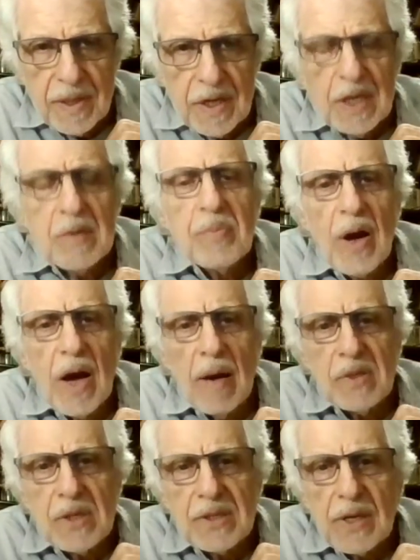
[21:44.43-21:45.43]
It
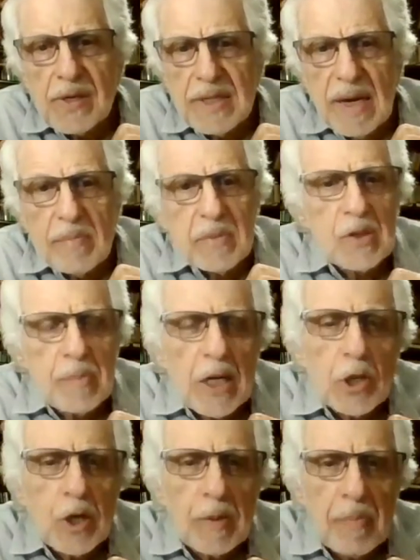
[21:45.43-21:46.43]
promises them
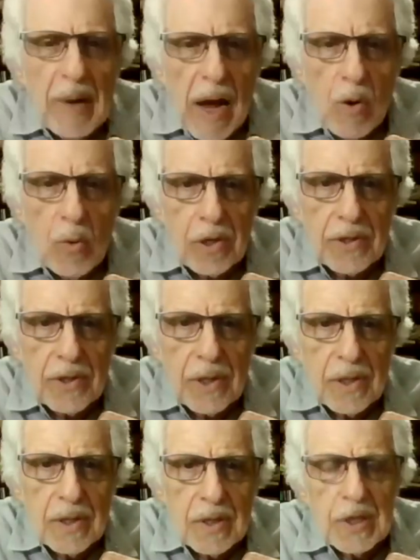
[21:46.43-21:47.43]
special power,
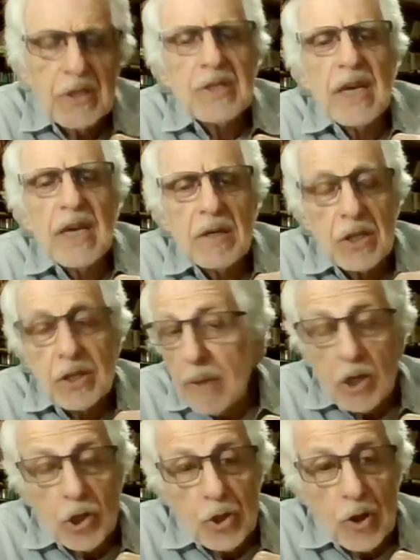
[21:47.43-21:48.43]

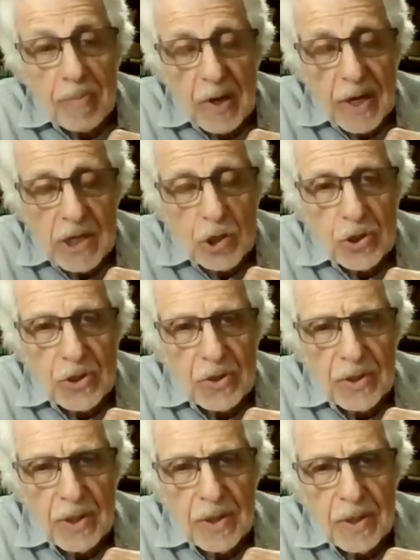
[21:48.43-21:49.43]
special pleasure,
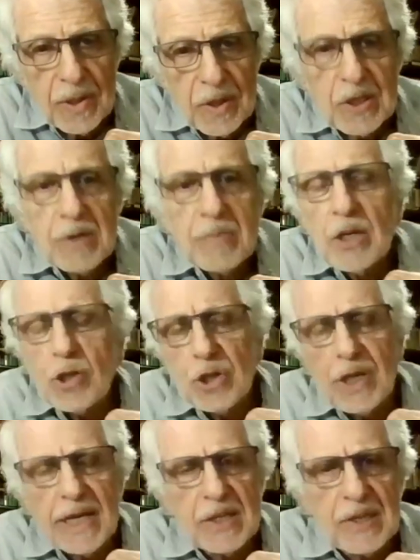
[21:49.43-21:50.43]

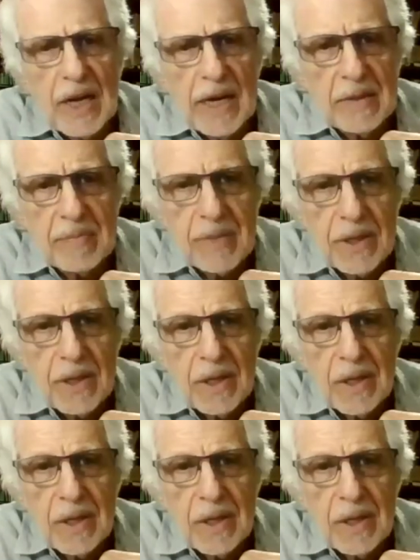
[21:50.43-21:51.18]
special excitement.